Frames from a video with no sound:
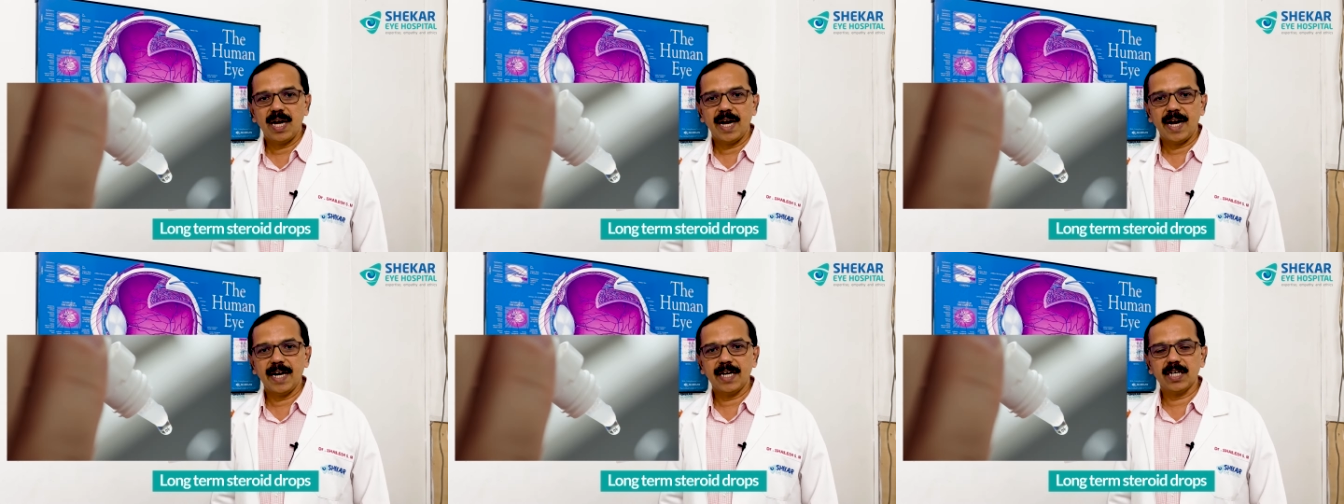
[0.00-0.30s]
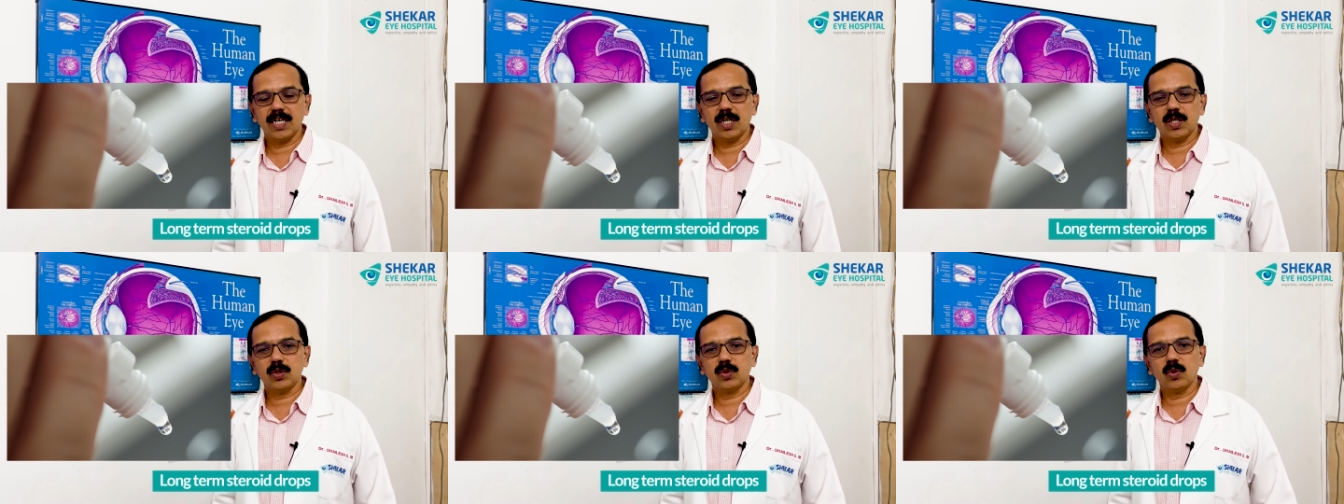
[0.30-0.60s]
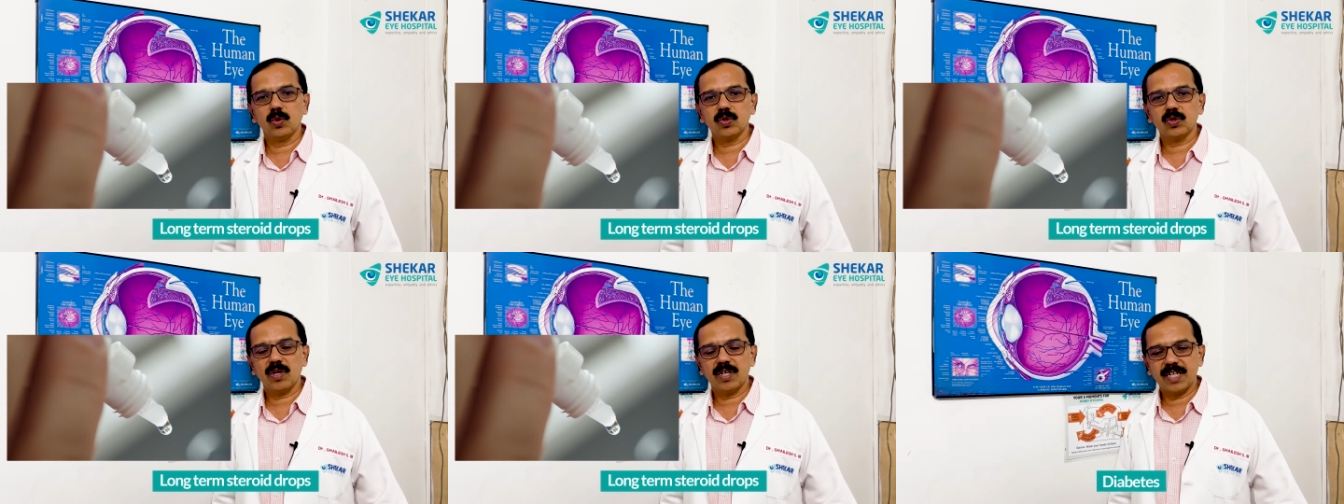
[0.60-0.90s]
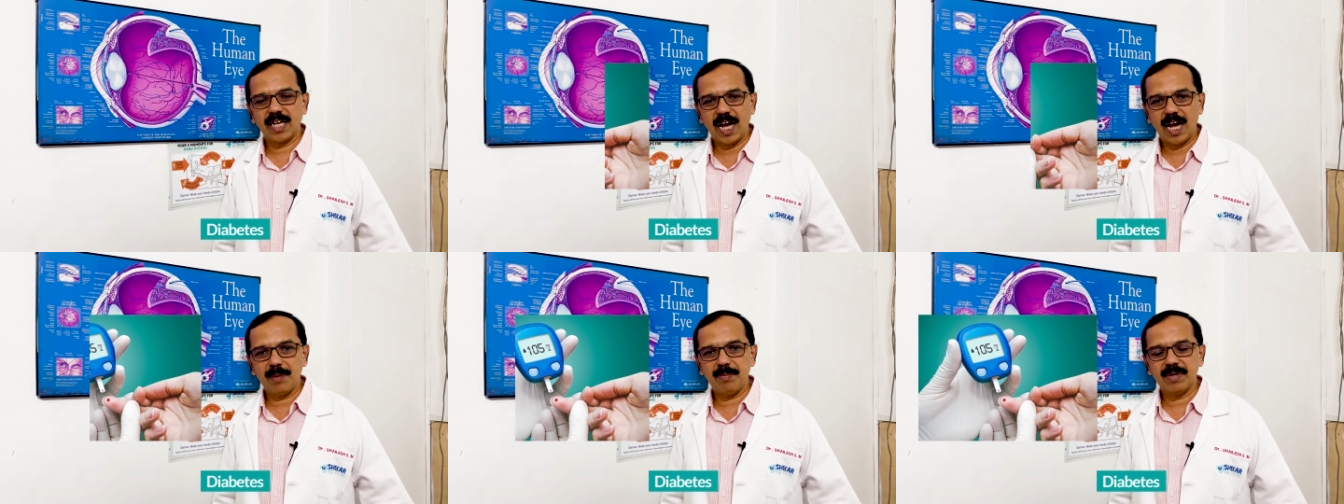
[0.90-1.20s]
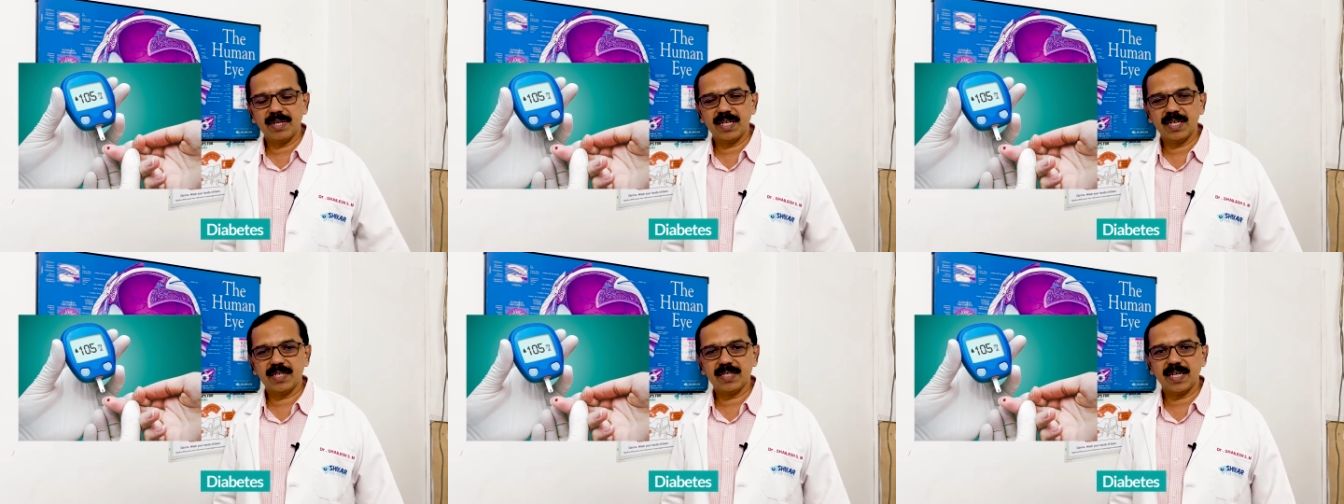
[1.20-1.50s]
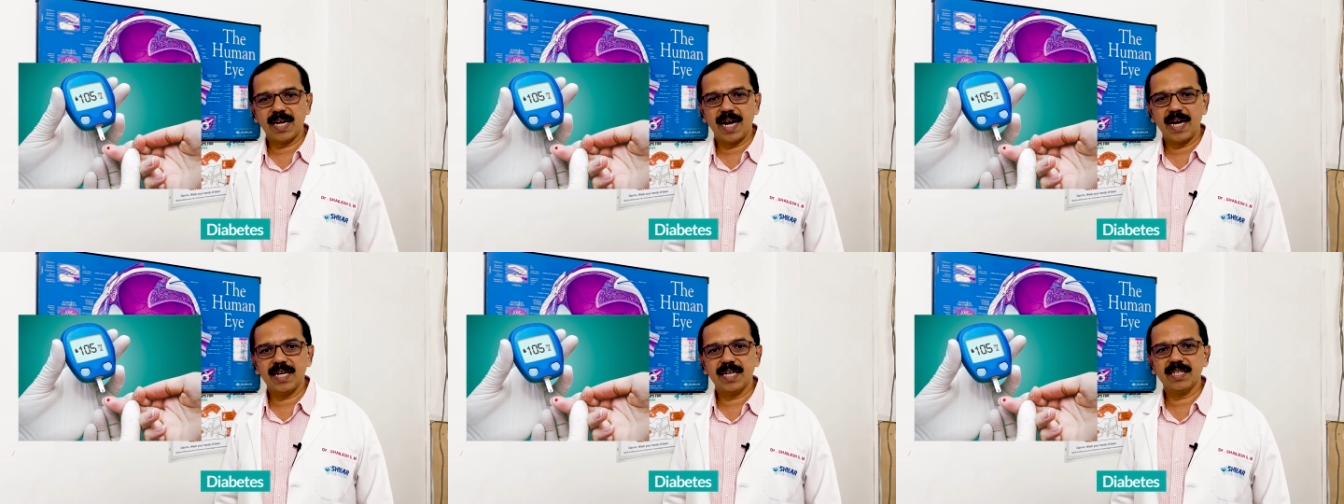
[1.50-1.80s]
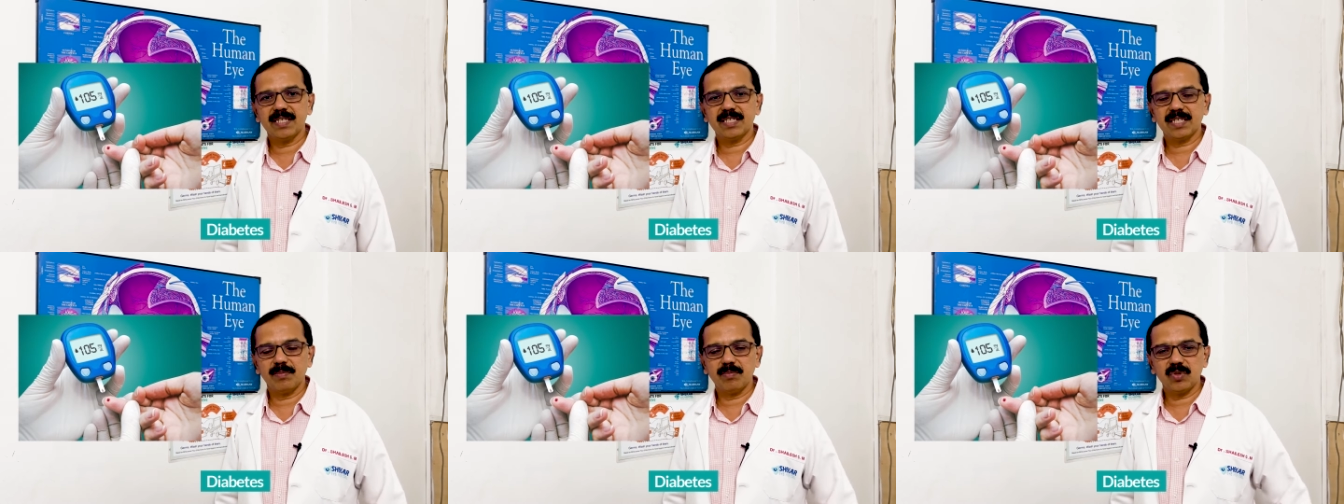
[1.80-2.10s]
and those who are diabetics, and in
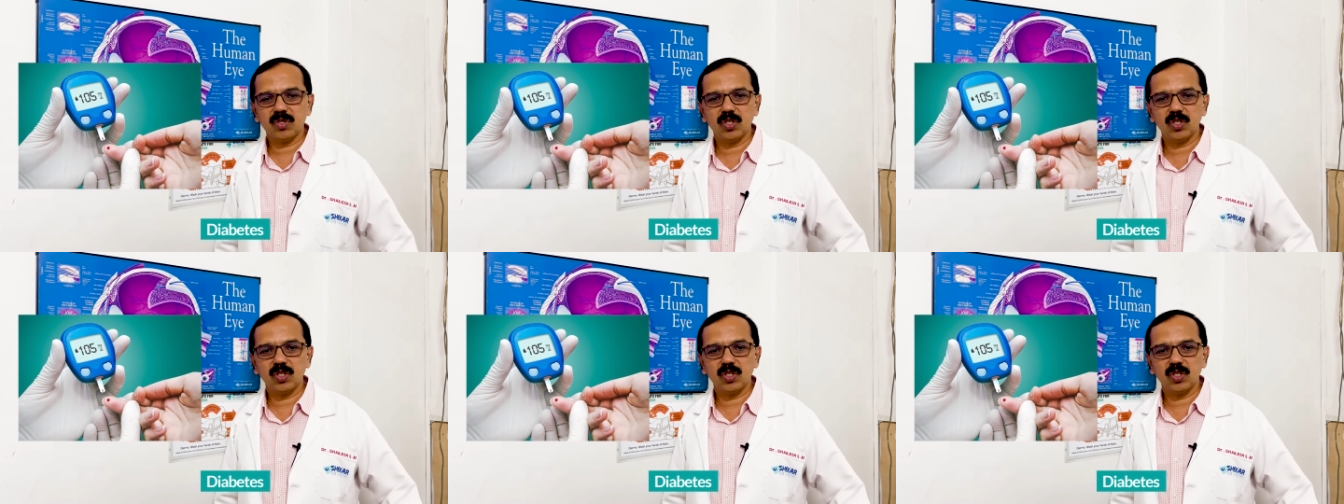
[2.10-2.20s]
some